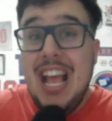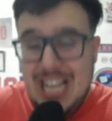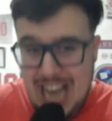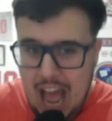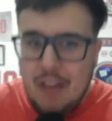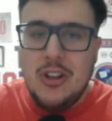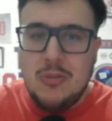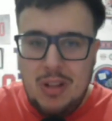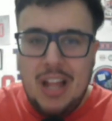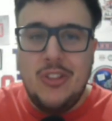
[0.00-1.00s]
Now there's
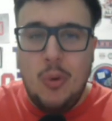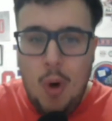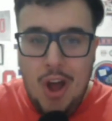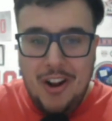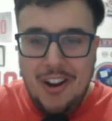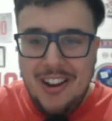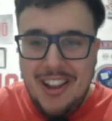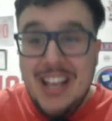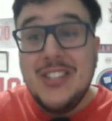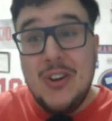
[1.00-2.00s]
blood in the water.
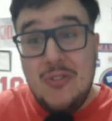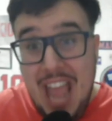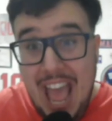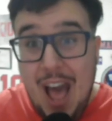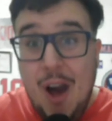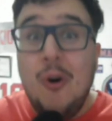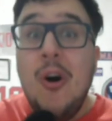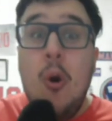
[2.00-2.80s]
So now